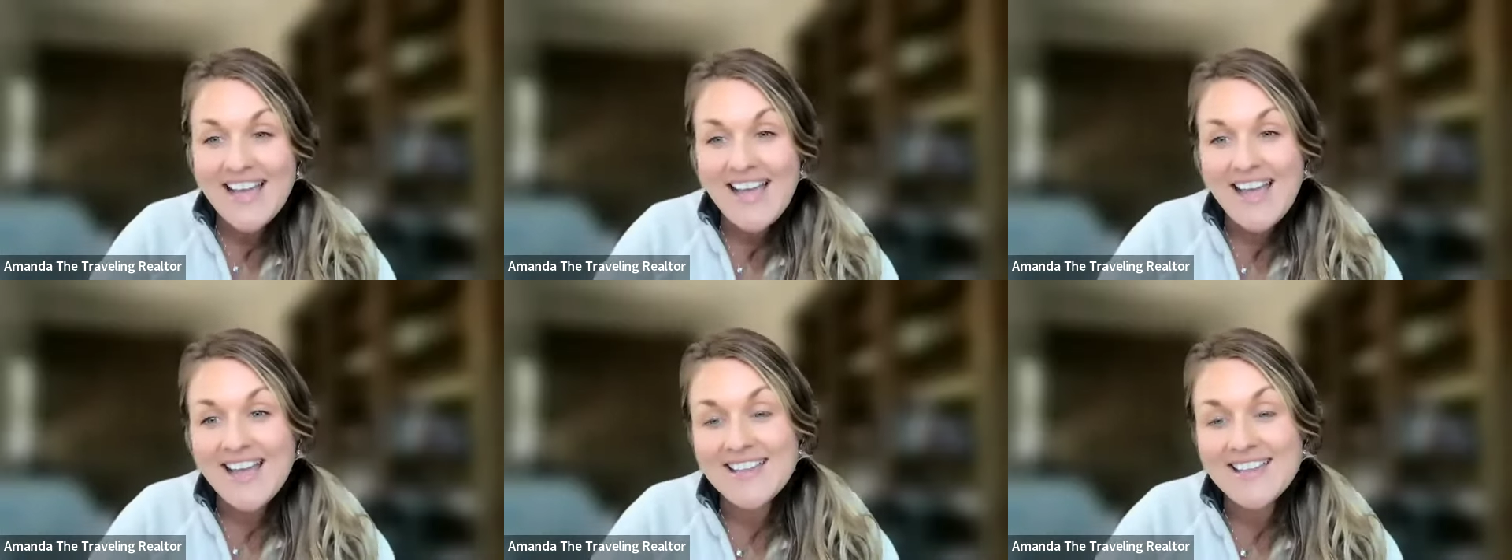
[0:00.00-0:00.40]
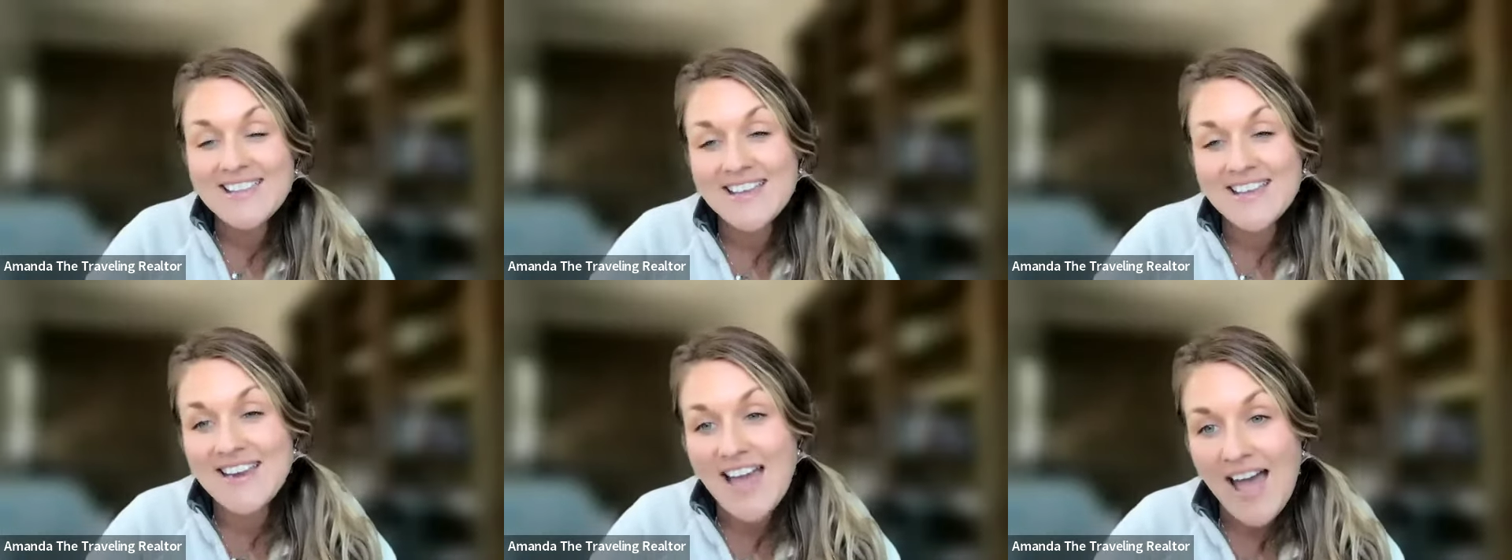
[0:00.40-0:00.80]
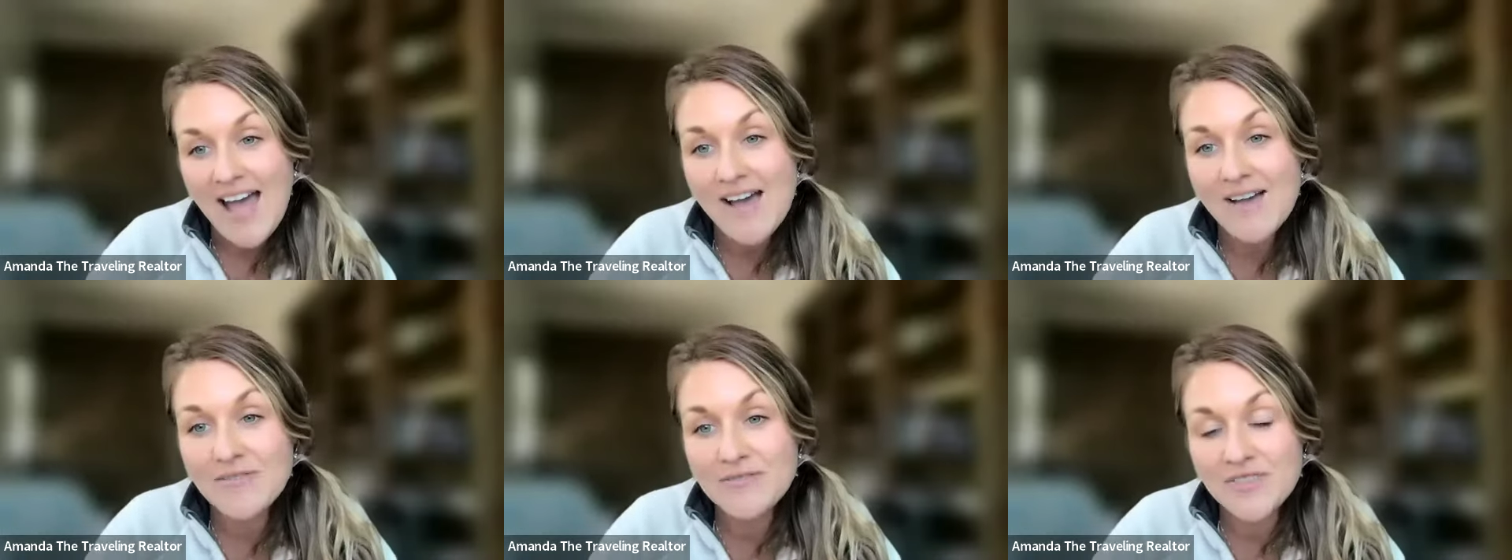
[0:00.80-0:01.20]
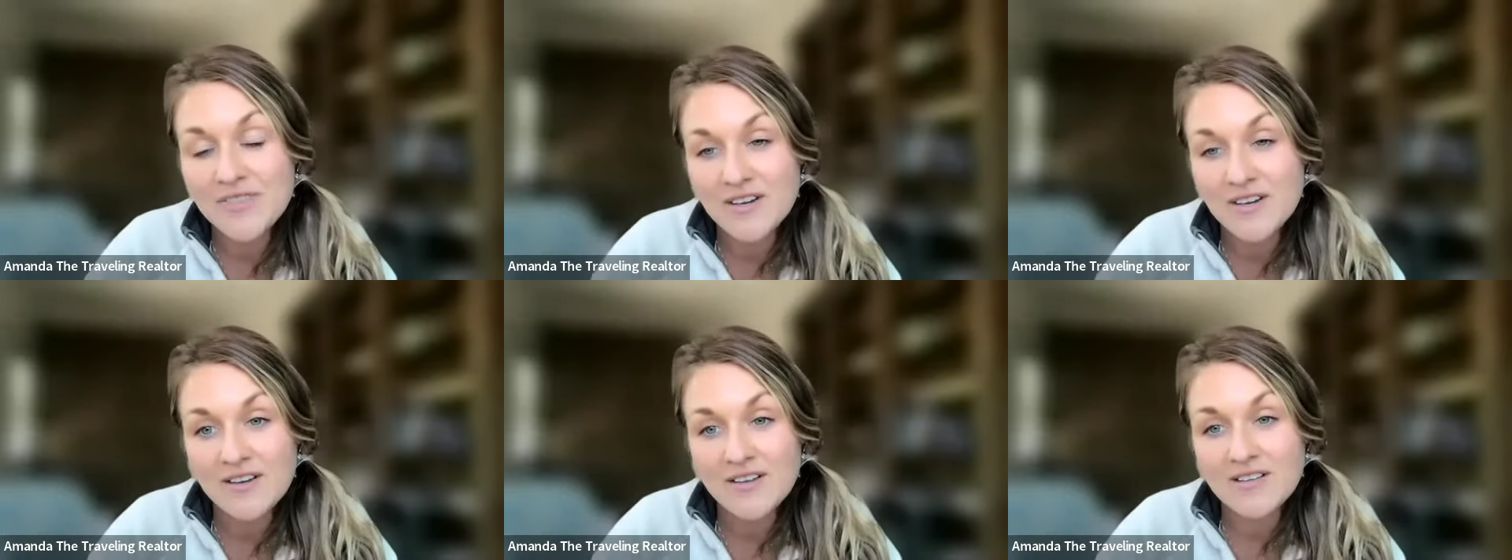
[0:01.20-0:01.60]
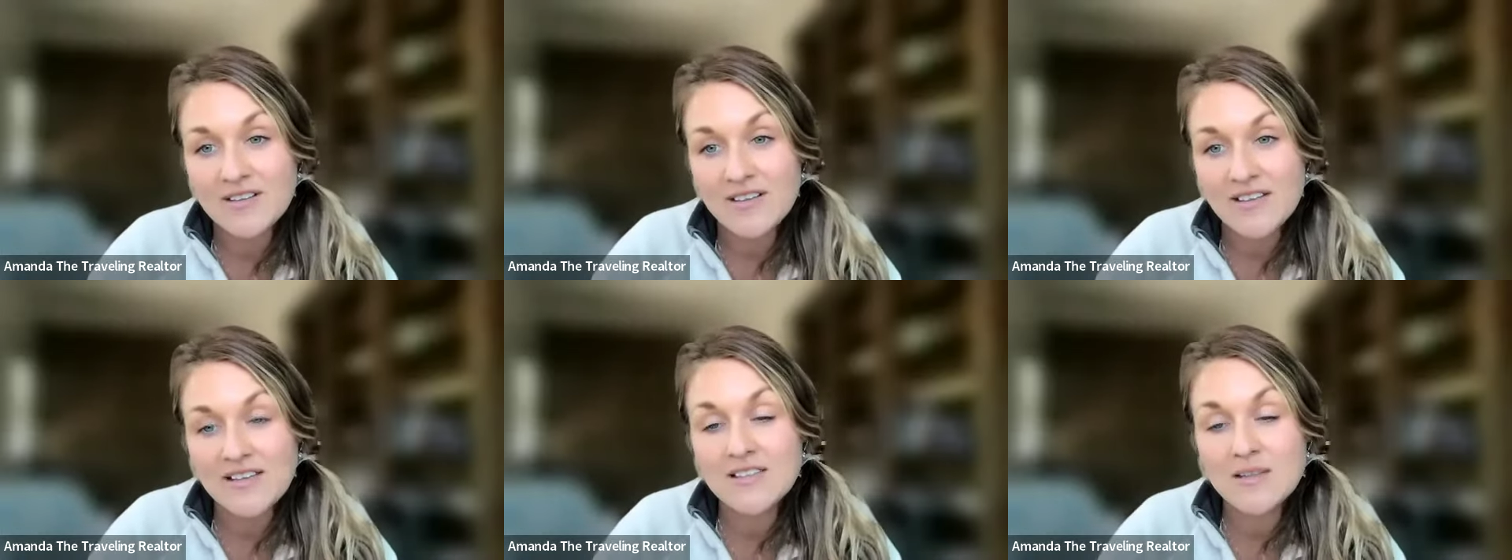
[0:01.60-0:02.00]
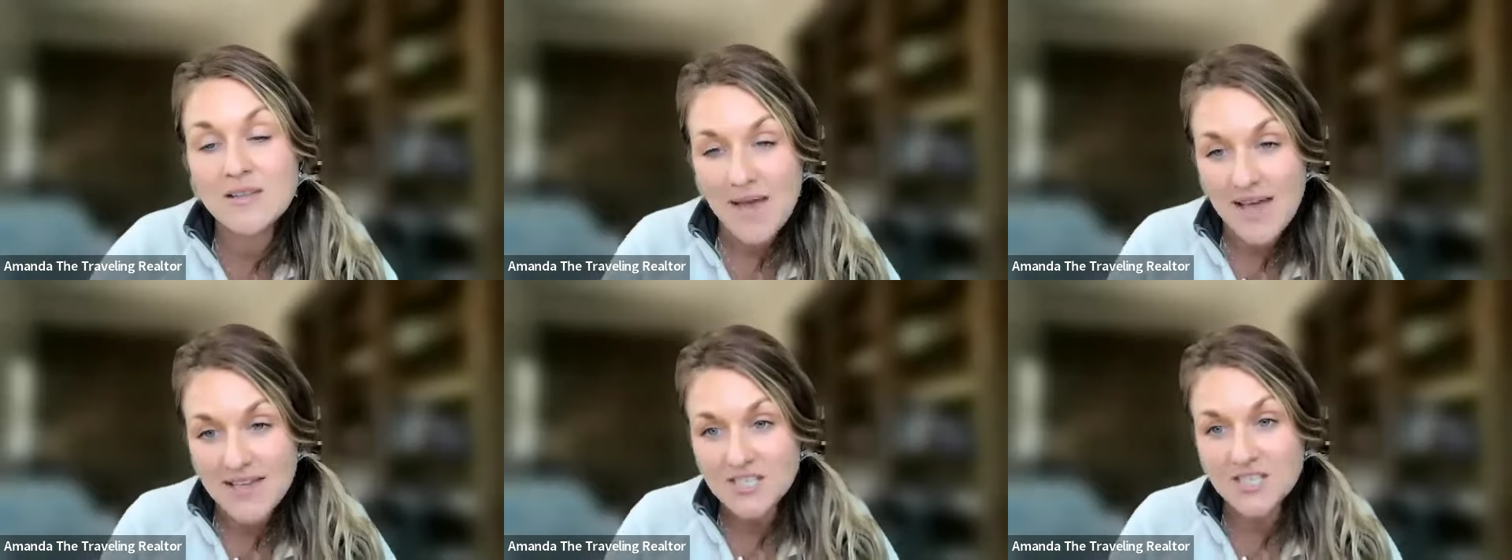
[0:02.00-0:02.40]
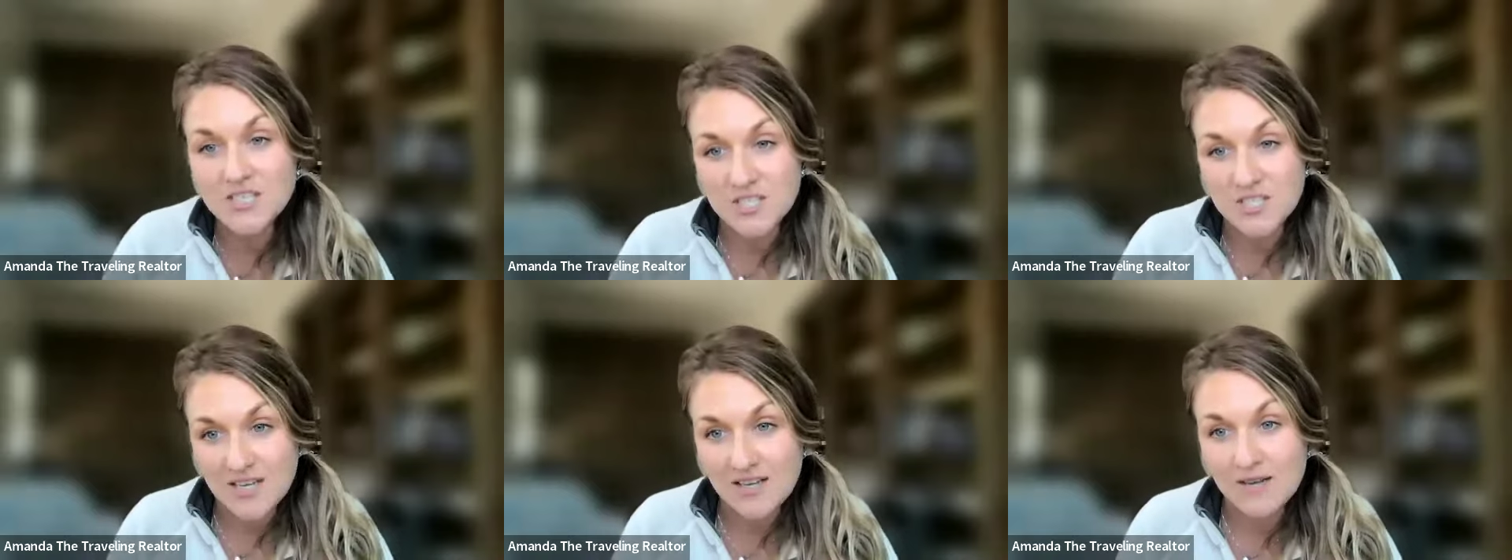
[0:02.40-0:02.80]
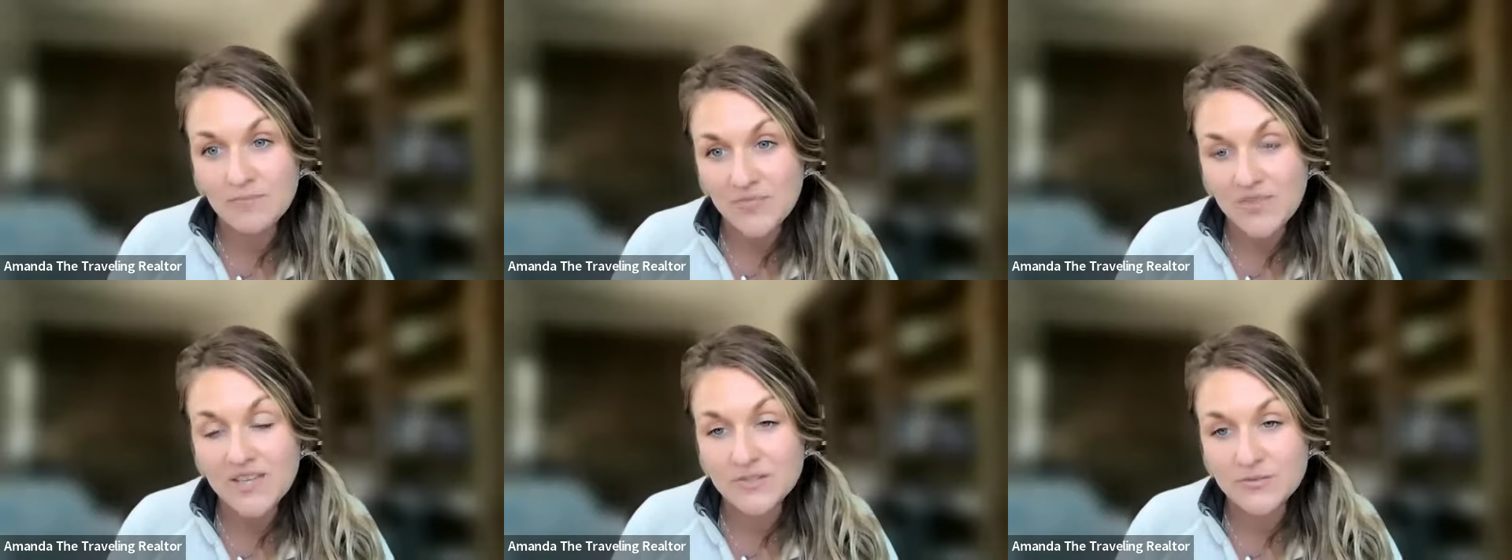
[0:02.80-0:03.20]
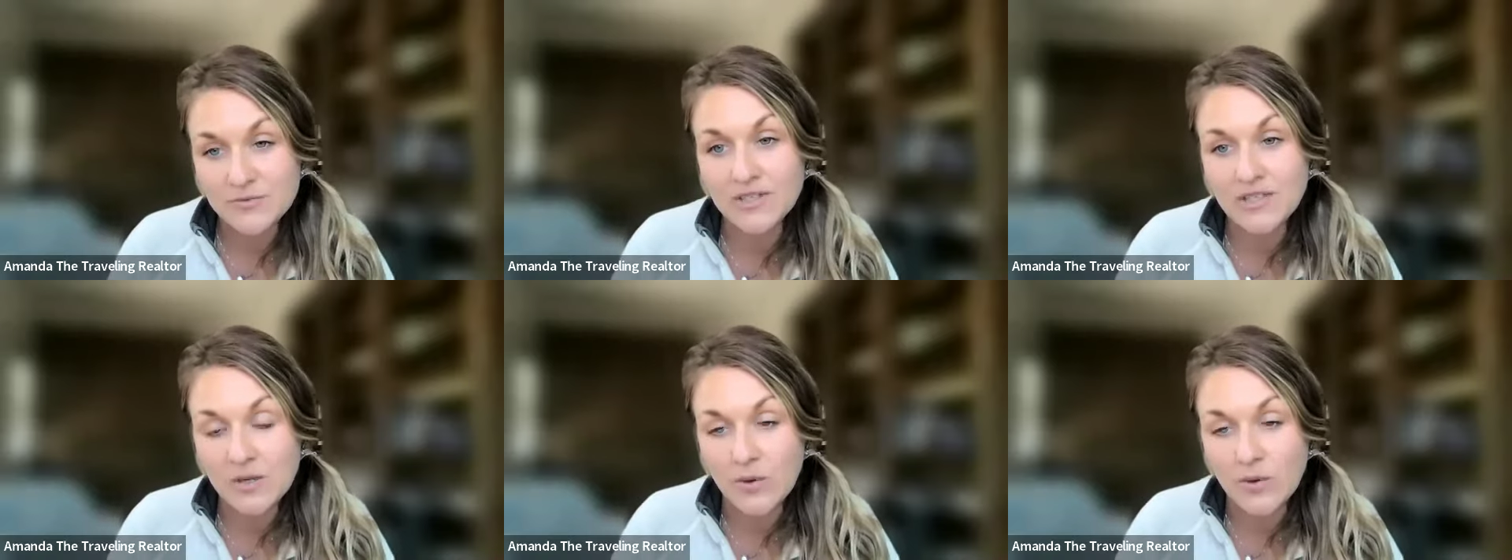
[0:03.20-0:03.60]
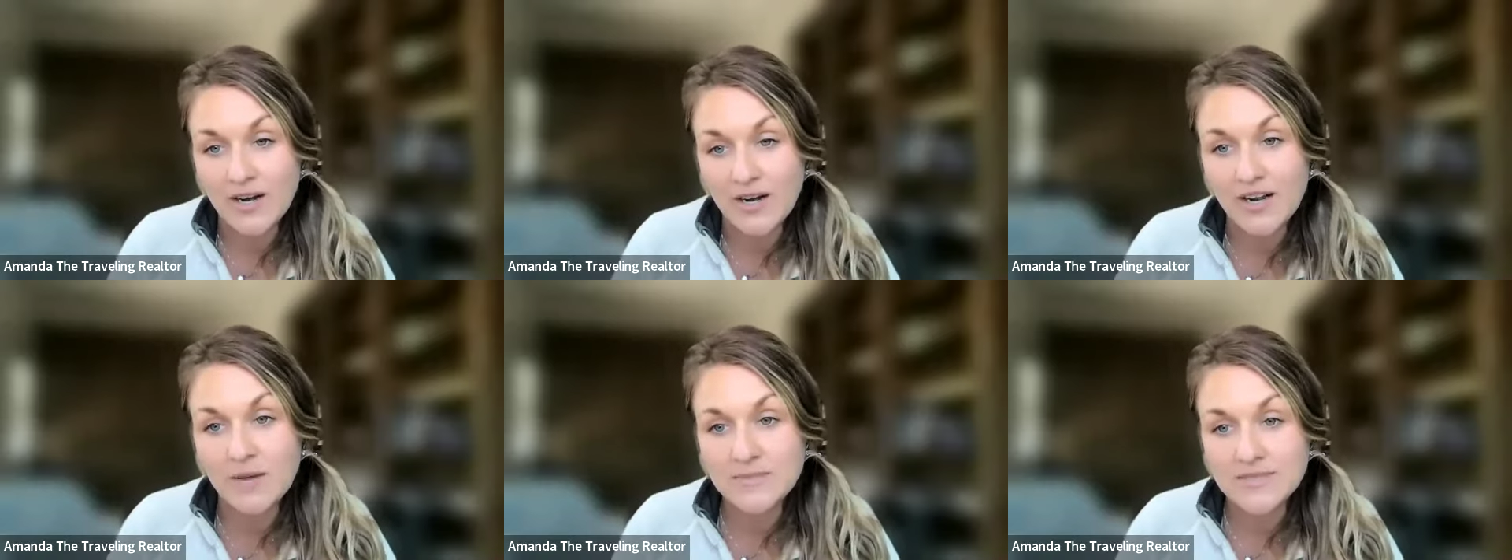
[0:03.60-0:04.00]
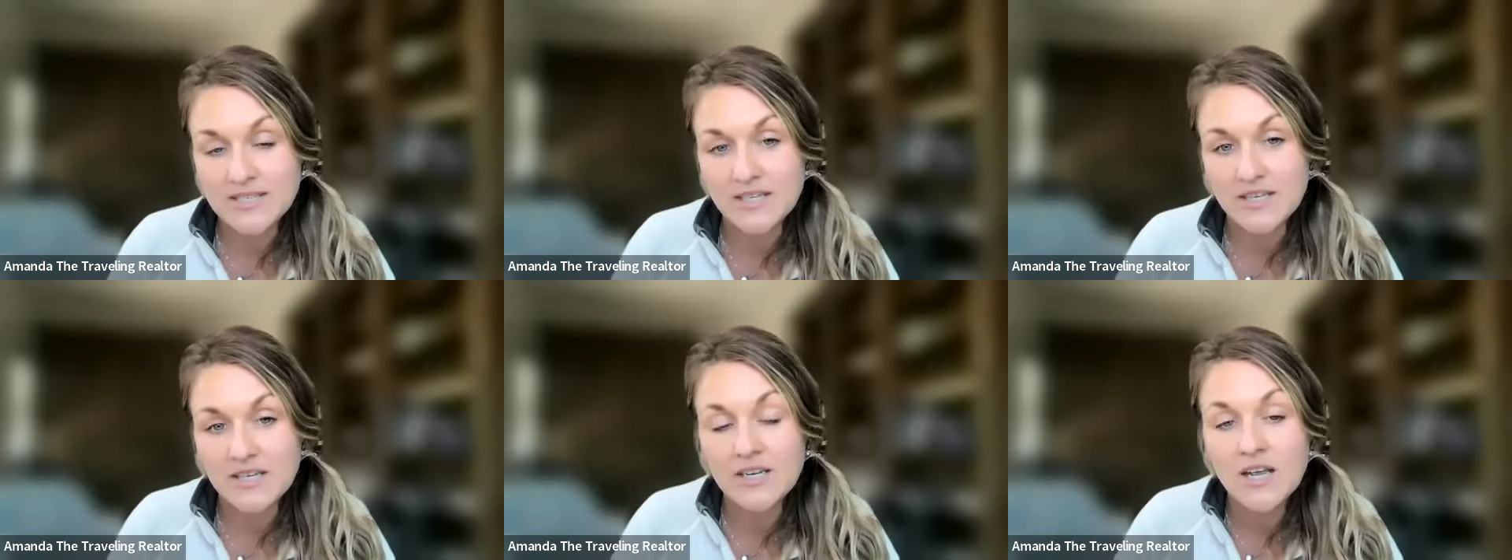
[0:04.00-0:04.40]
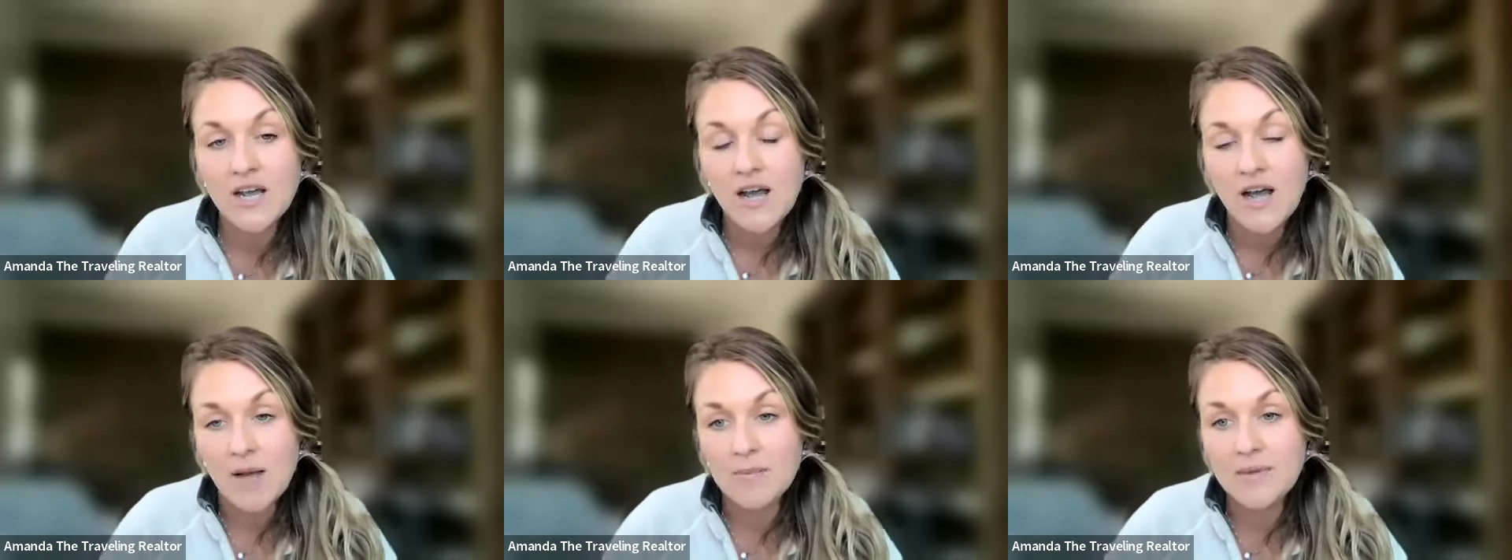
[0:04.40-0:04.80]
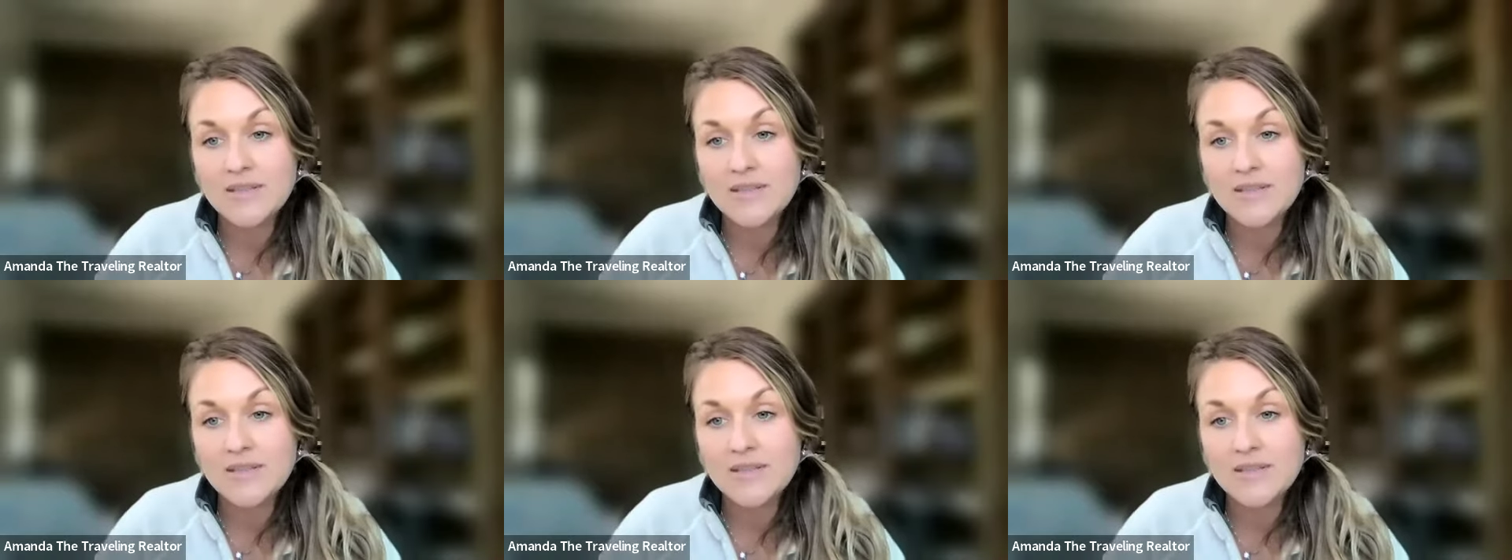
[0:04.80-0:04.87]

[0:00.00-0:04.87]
and then have the in the messaging is really where it comes in um,